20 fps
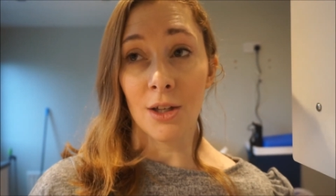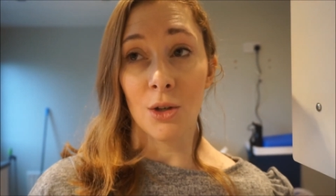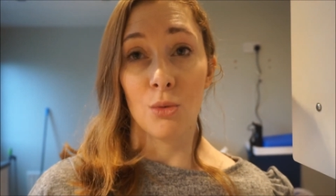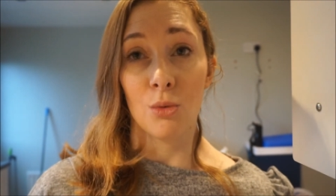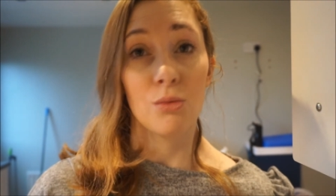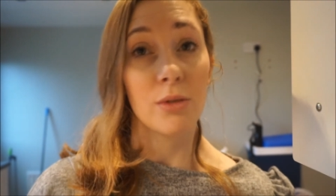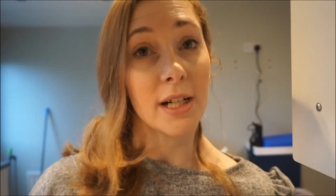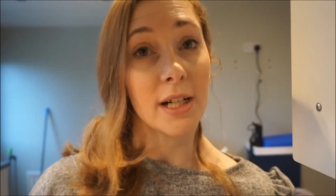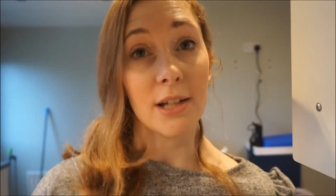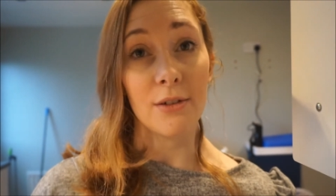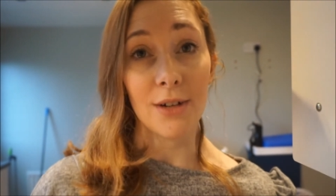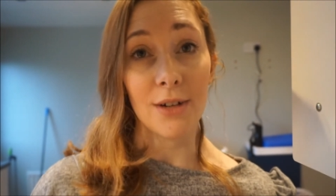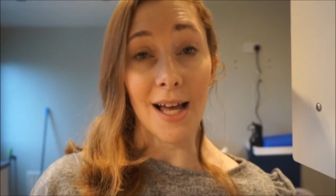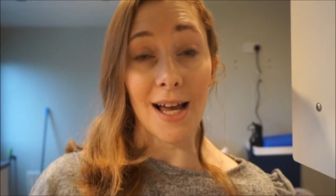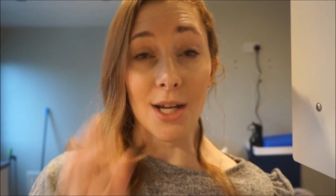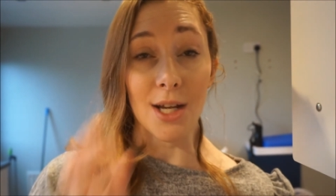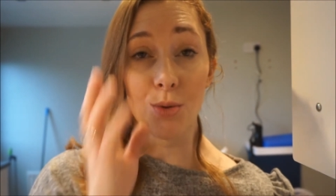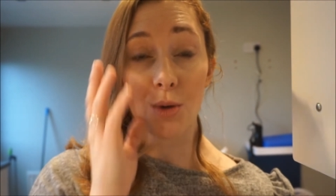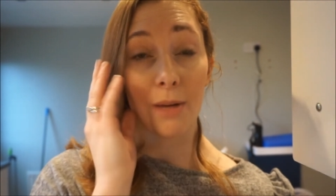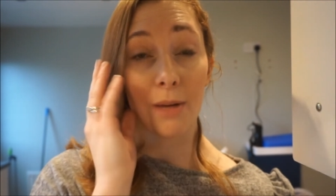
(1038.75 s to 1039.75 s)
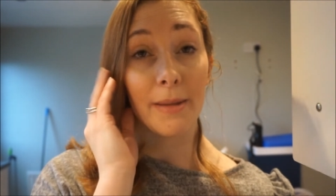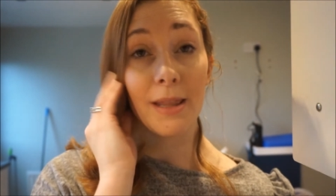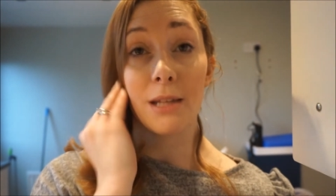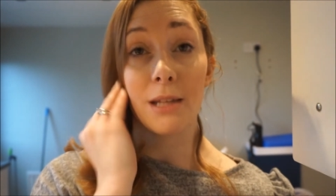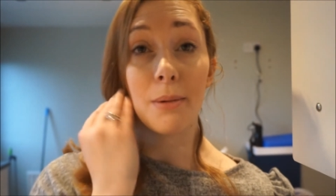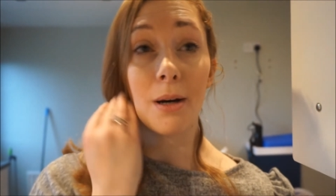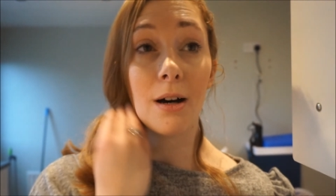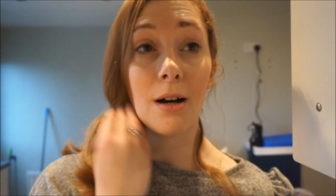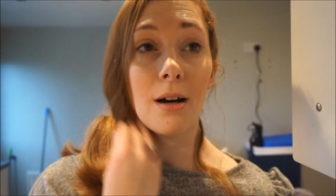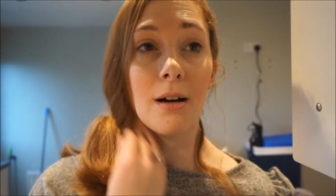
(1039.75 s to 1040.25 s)
really relaxed when I'm in the
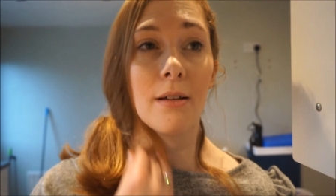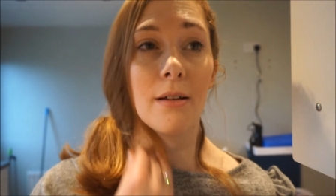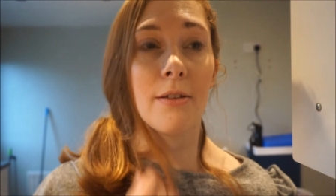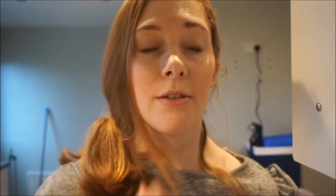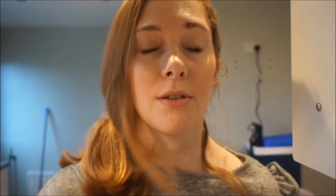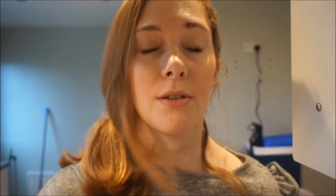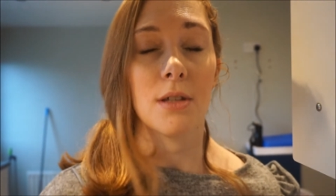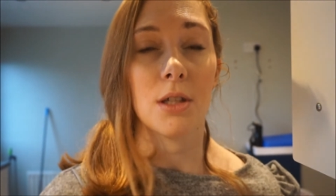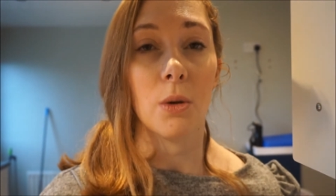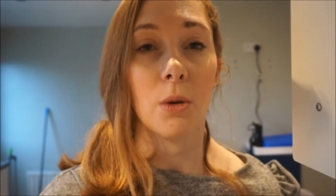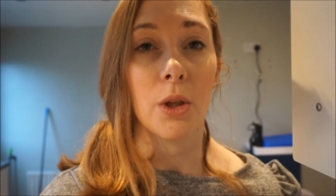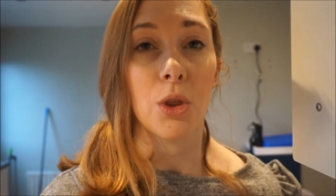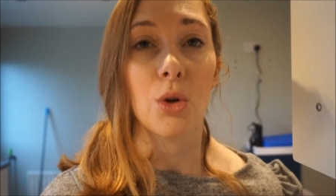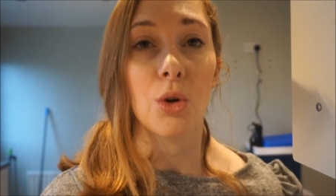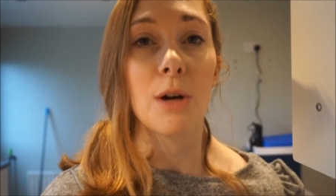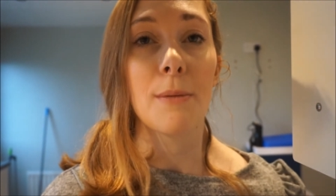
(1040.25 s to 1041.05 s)
bath, so I thought